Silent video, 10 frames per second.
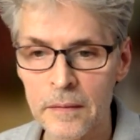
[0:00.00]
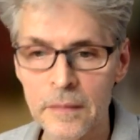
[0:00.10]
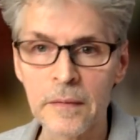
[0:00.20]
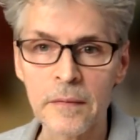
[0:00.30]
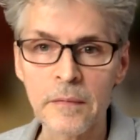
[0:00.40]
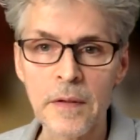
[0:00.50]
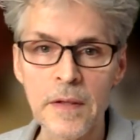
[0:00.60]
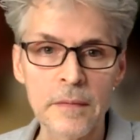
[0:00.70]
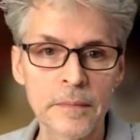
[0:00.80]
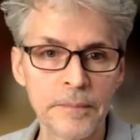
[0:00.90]
Oh,
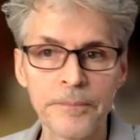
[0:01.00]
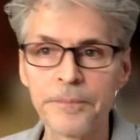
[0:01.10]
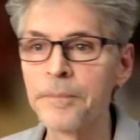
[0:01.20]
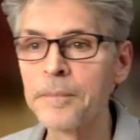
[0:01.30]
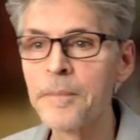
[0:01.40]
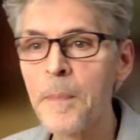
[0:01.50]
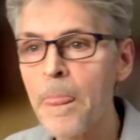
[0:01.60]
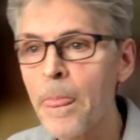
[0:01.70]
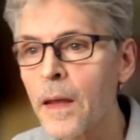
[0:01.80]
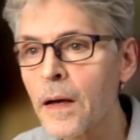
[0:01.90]
great.
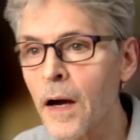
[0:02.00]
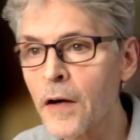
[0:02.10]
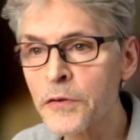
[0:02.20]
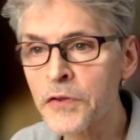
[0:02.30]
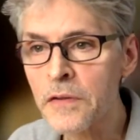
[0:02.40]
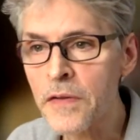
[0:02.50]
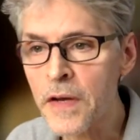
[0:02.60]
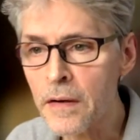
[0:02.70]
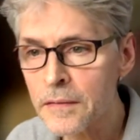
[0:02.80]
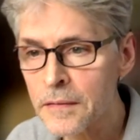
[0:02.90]
Are you still there?